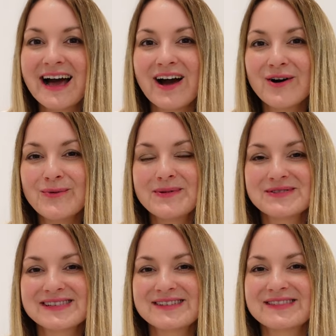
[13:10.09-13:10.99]
I hope I'll
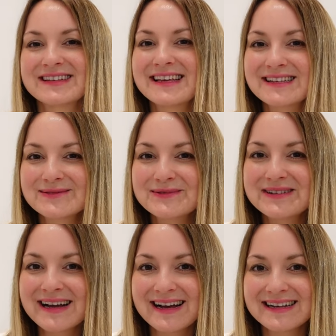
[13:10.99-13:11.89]
see you in the next one,
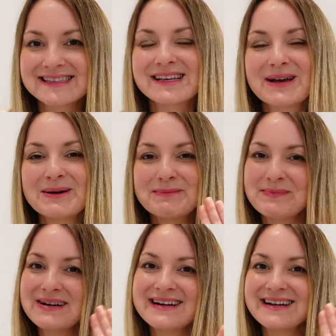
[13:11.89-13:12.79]
guys.
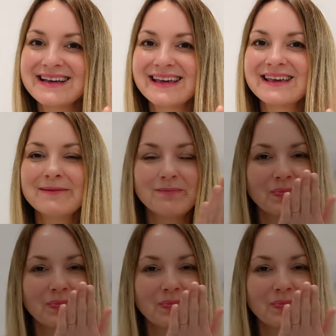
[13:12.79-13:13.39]
Bye.